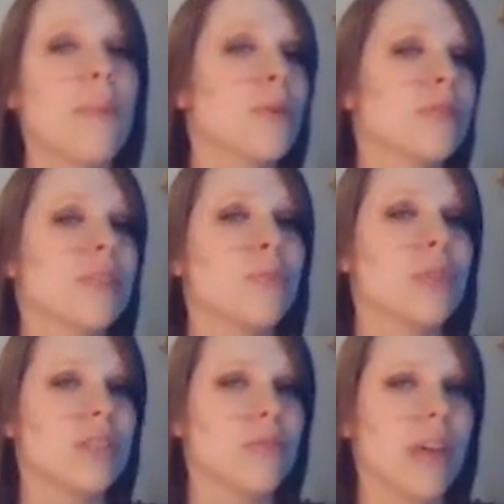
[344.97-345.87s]
I personally
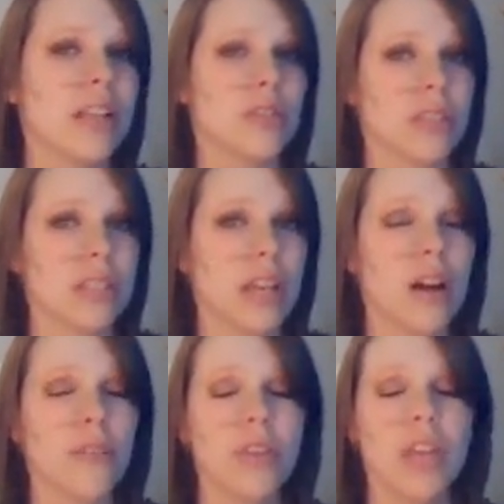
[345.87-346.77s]
wouldn't do that. I took the day
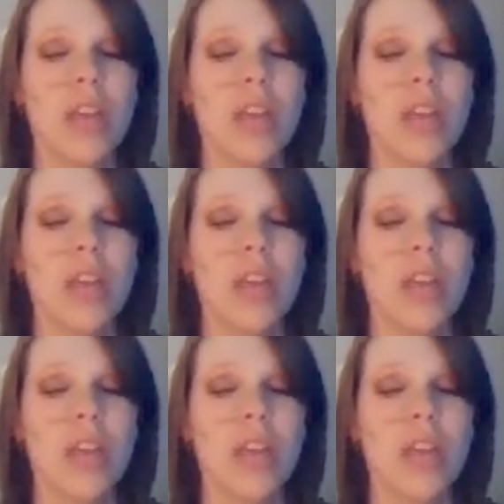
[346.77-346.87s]
off.